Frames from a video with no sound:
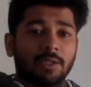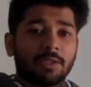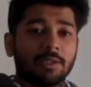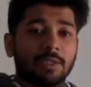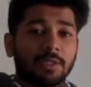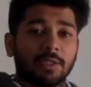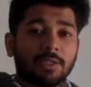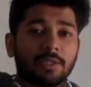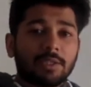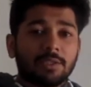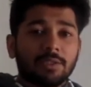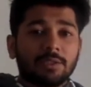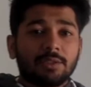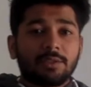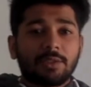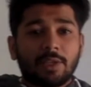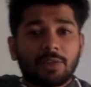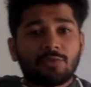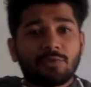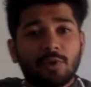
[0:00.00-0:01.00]
the
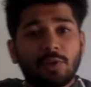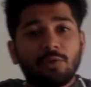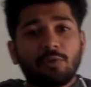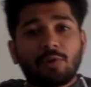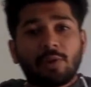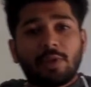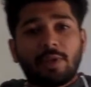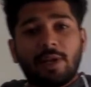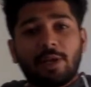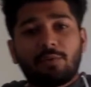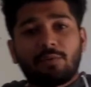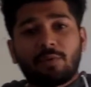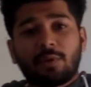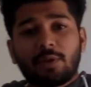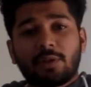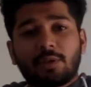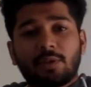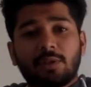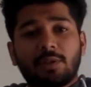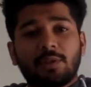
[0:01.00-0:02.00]
natural neural
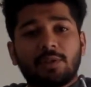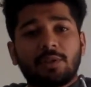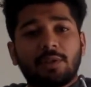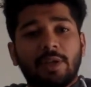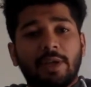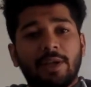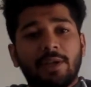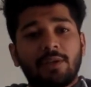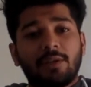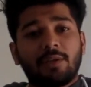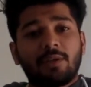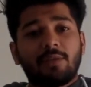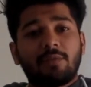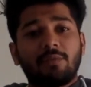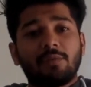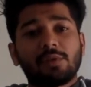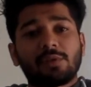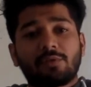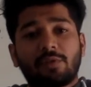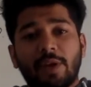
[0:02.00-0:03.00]
network, and
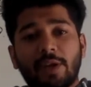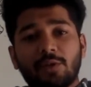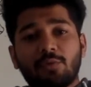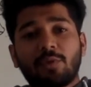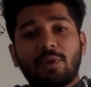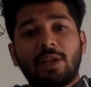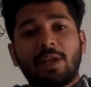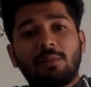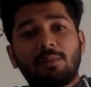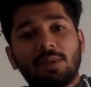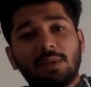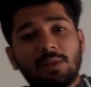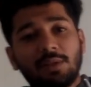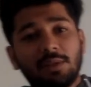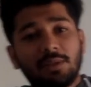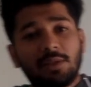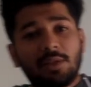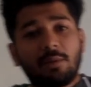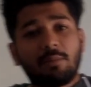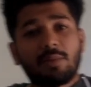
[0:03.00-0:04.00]
we'll try to enable
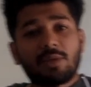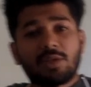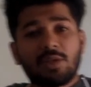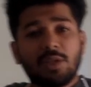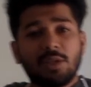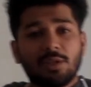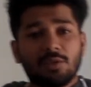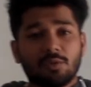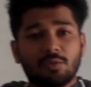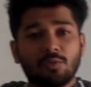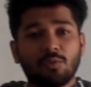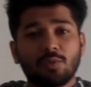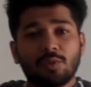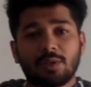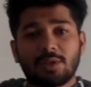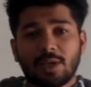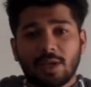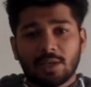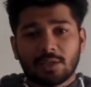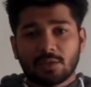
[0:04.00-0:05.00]
a machine to do a
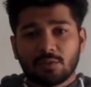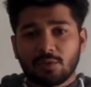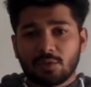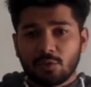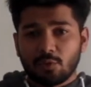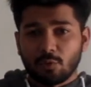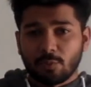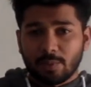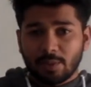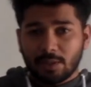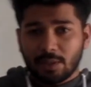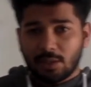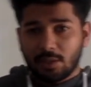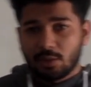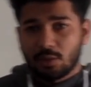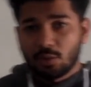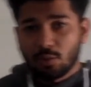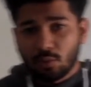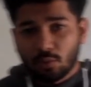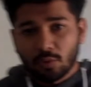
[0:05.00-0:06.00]
task which a human can
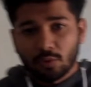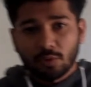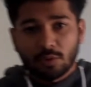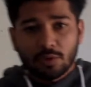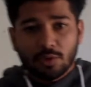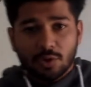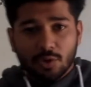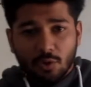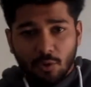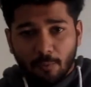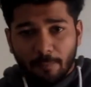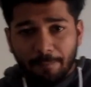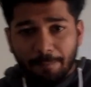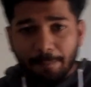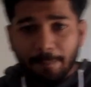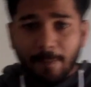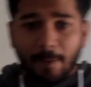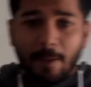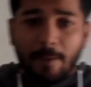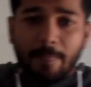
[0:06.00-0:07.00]
do. So
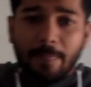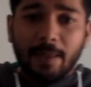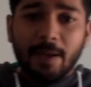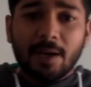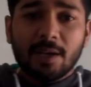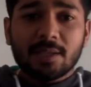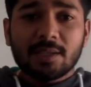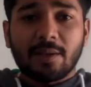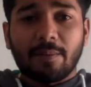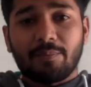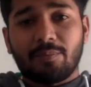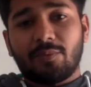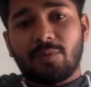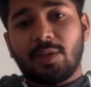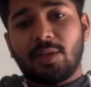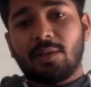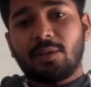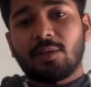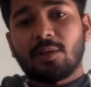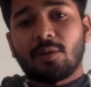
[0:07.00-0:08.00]
there are
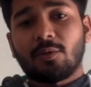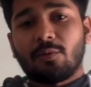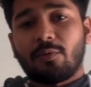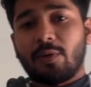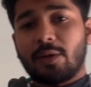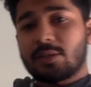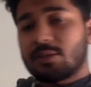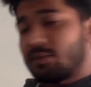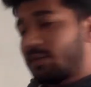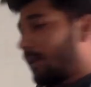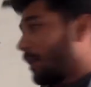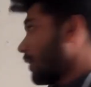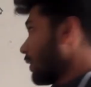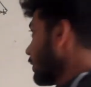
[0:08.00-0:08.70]
something. First thing,